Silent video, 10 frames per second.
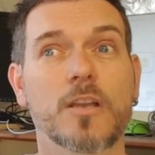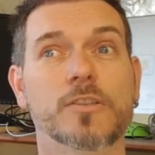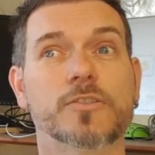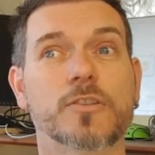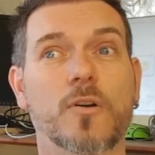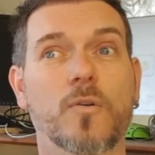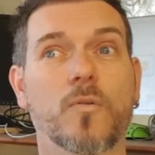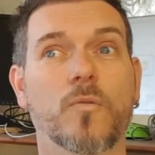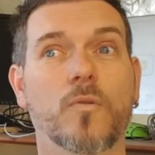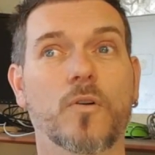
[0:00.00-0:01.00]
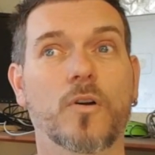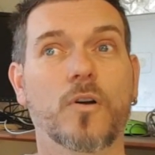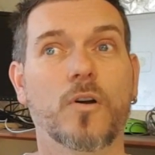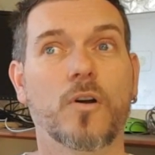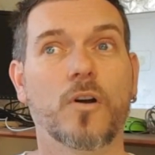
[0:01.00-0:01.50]
So,
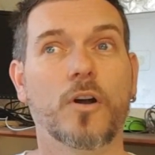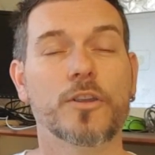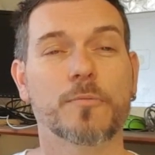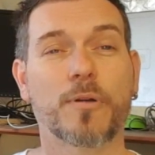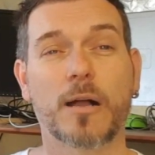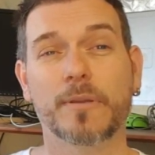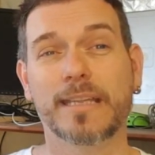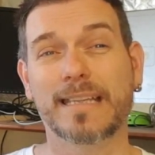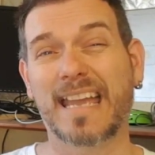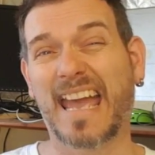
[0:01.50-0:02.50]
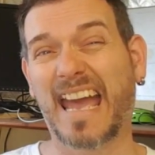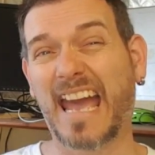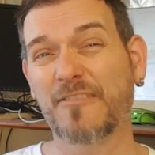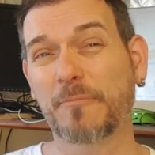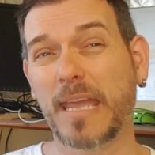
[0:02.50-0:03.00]
you're probably
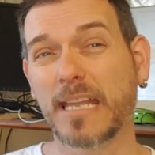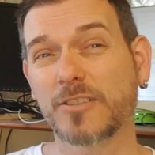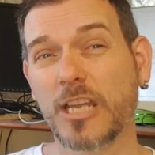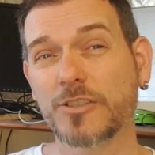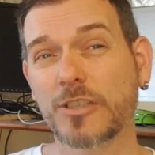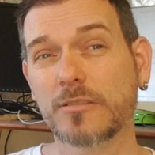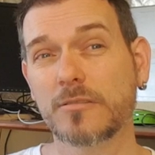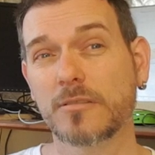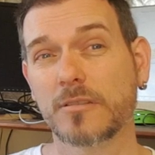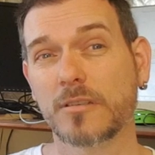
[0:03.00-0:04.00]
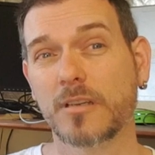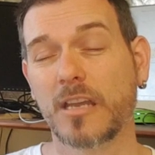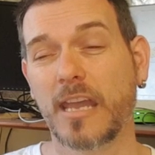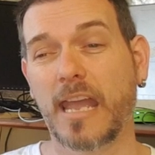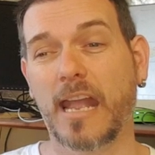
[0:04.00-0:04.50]
half paying attention,
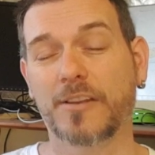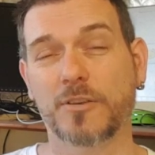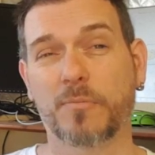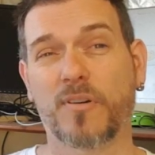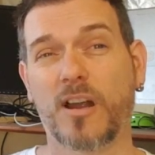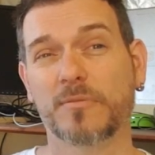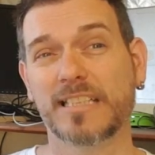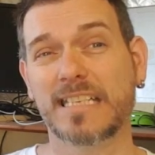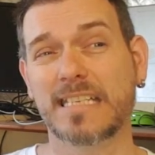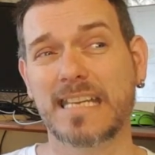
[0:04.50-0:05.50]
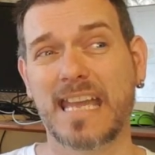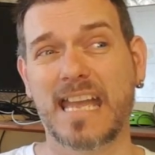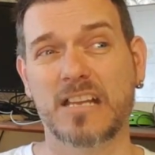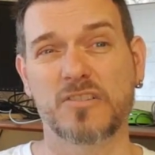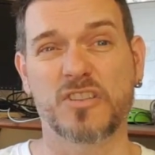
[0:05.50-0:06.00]
and you're probably
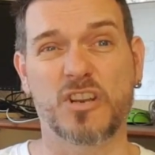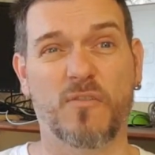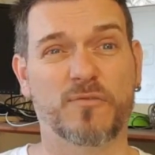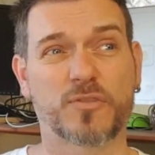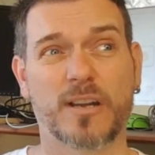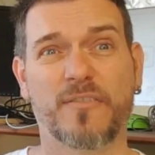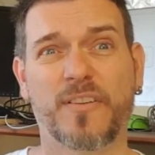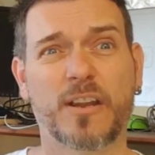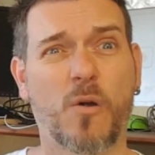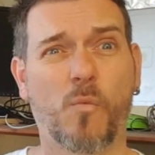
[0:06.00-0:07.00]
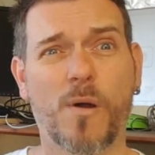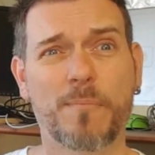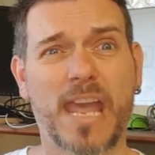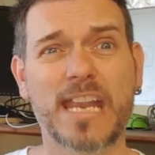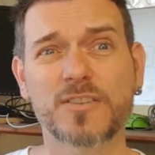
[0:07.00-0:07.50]
trying to figure out what
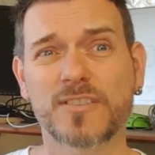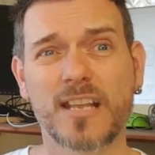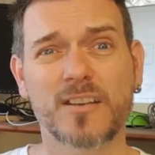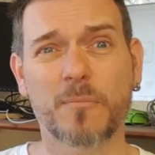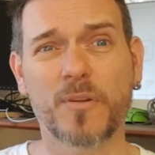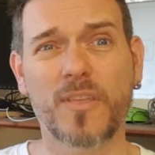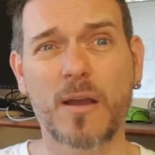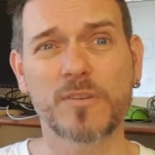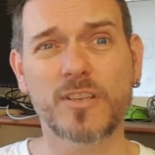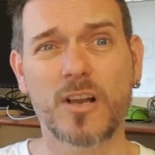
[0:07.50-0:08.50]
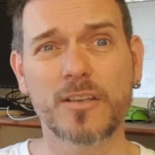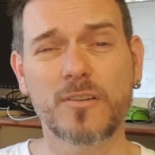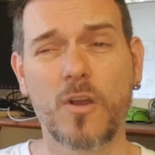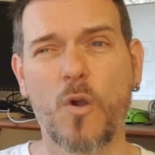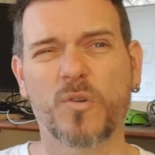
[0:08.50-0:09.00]
page that number that was on.
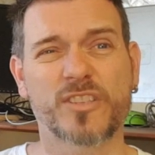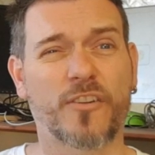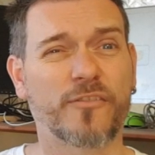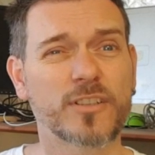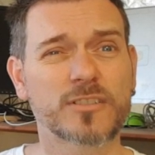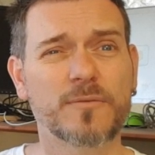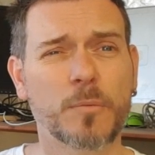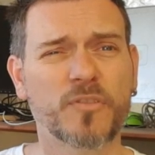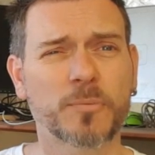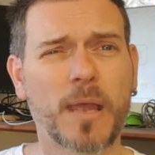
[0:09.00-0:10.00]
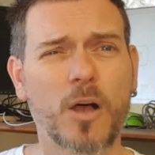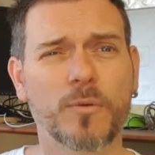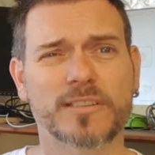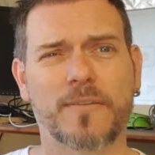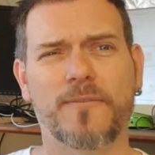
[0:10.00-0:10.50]
Was it a first level spell?
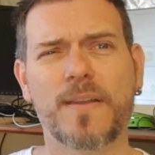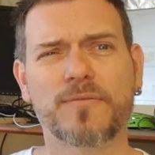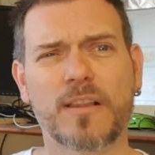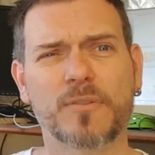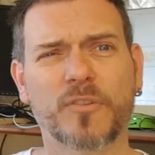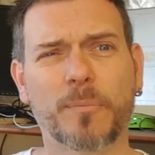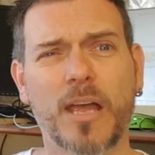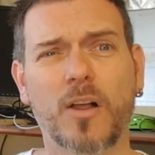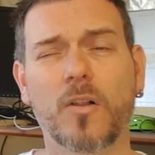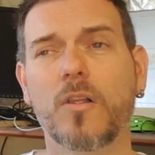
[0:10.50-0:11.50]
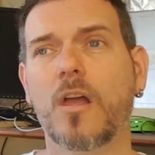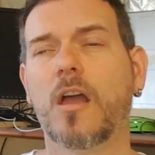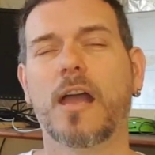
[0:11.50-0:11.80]
Was it a 5th level spell?